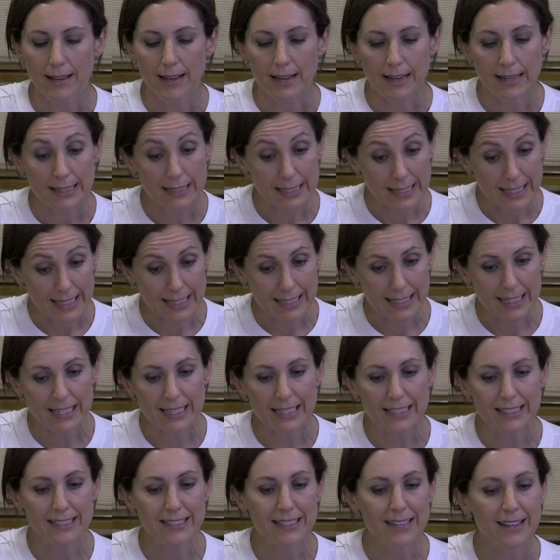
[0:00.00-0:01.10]
And
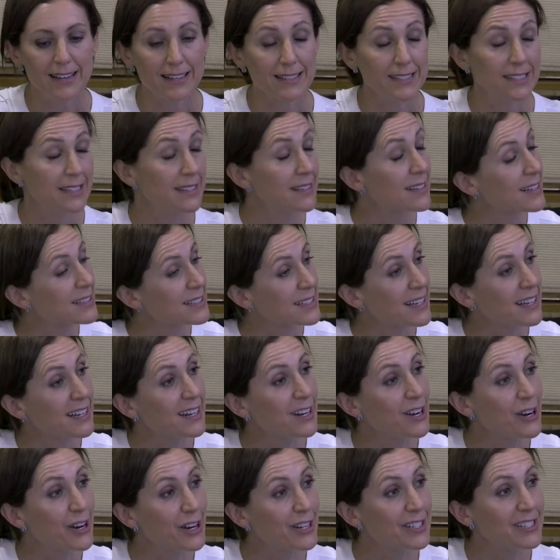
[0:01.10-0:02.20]
indeed, as I
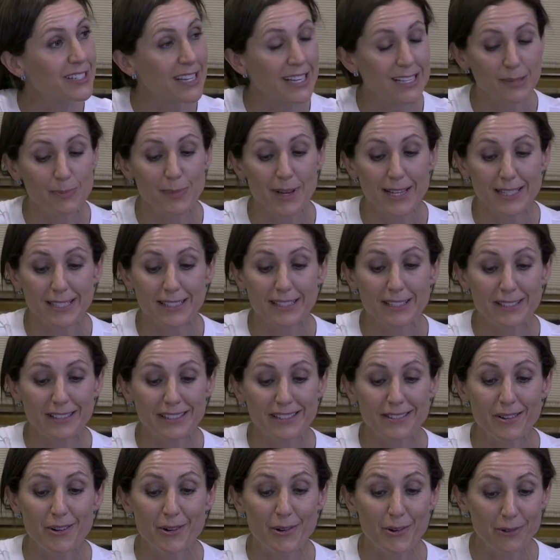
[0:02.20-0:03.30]
learned, as Master
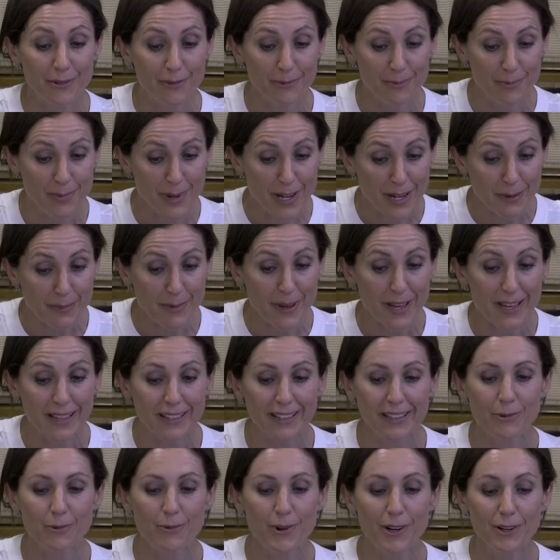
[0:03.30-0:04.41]
of Birkbeck,
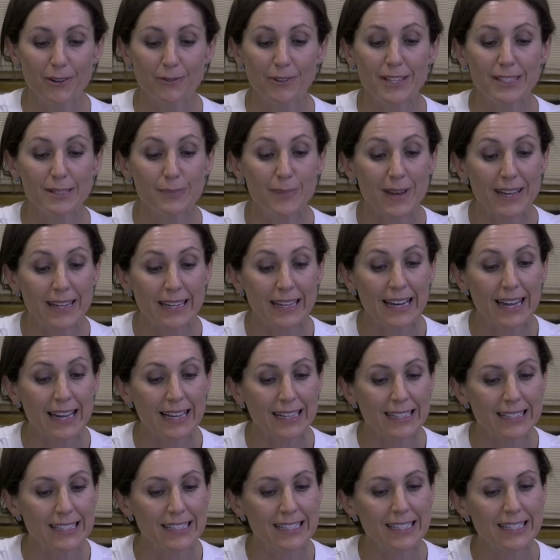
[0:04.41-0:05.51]
one of his many
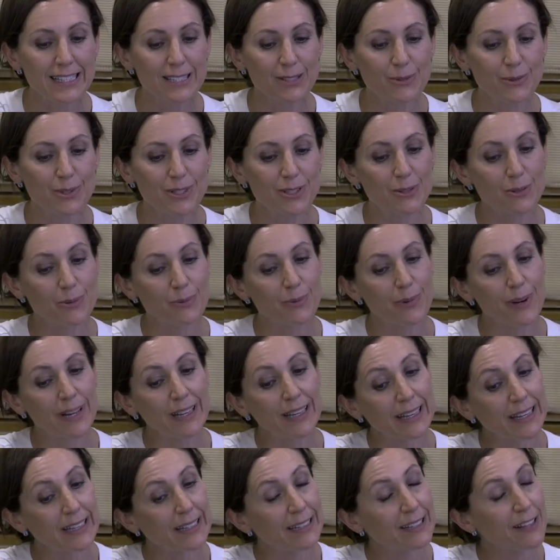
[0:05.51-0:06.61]
legacies was to
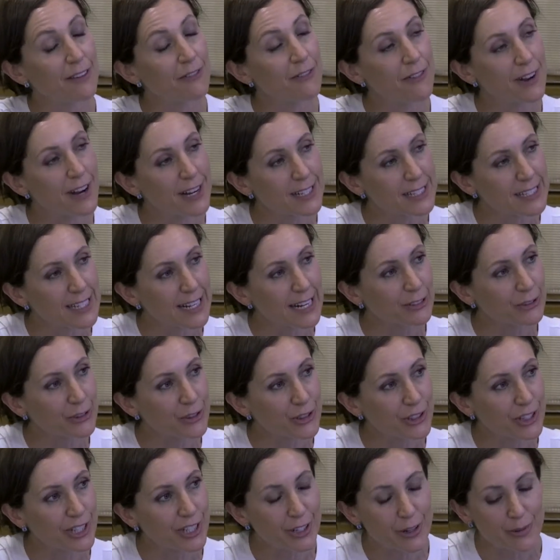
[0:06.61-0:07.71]
bring in the first
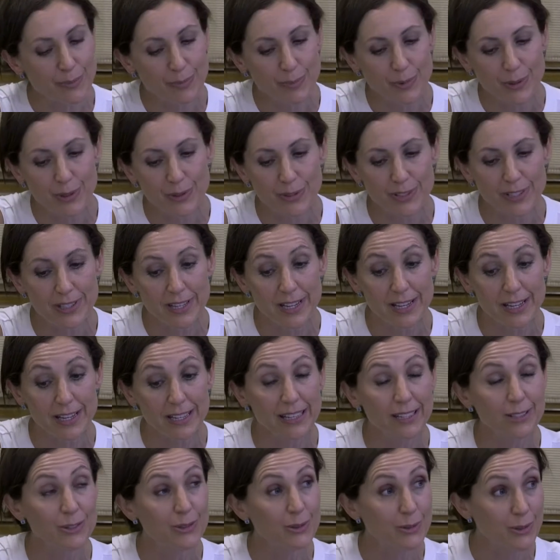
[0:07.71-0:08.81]
electronic computer
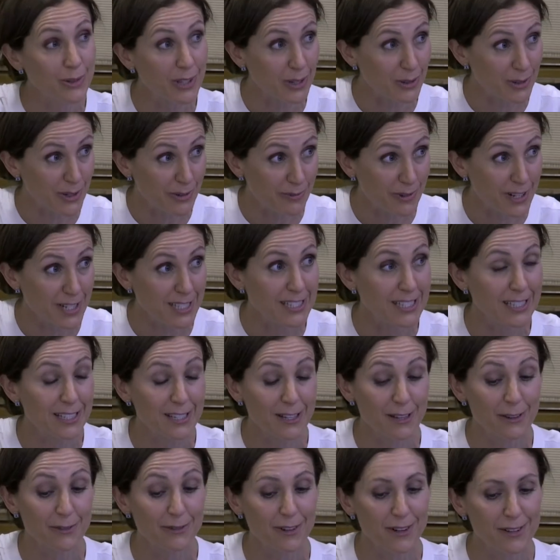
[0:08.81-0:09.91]
to the University
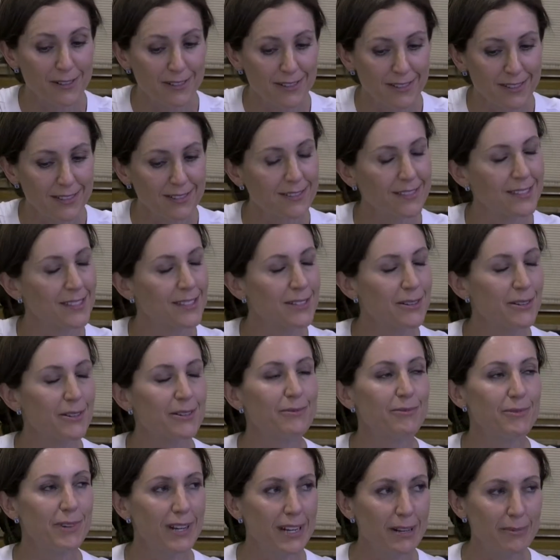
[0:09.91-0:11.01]
of London. So
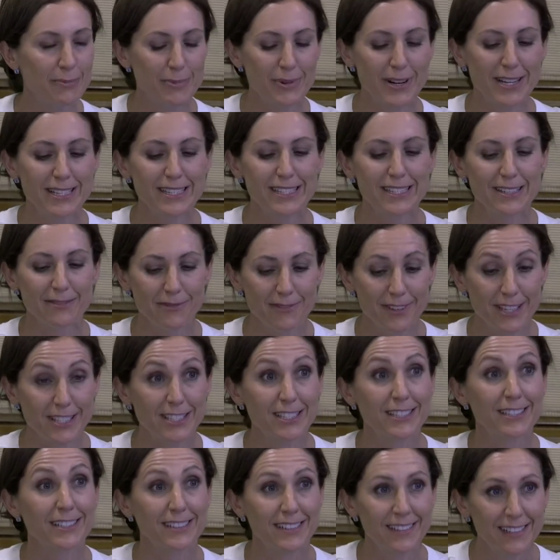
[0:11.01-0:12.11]
really impressive
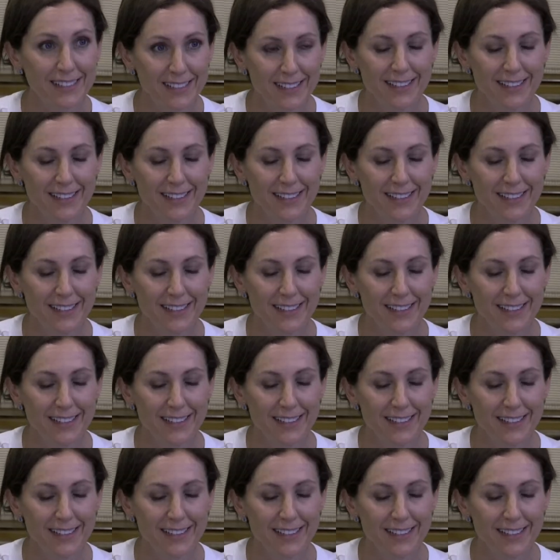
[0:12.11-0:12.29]
vision.